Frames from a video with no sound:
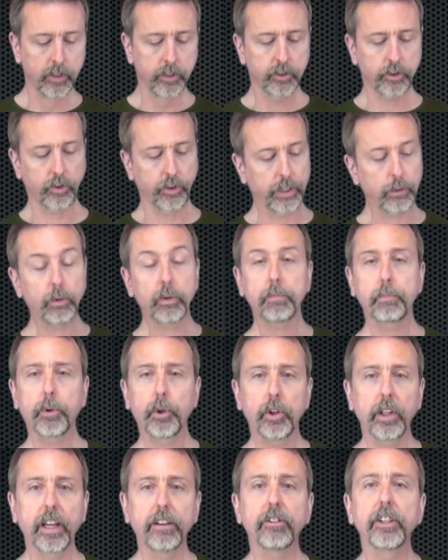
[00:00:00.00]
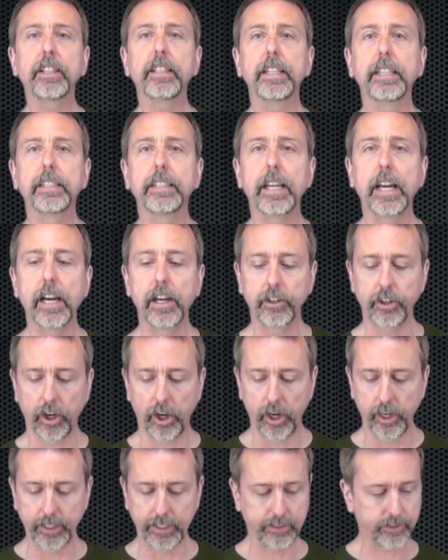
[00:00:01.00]
So it will pull everything down
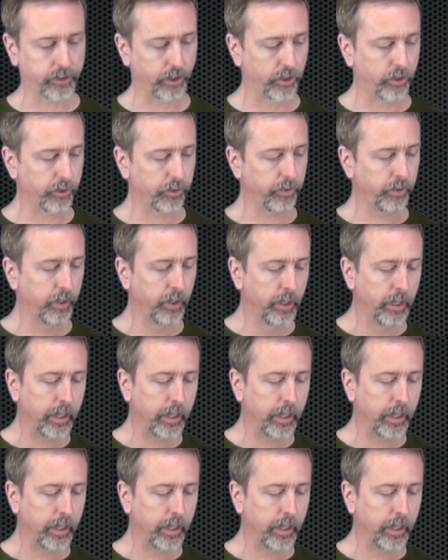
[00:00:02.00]
on its own.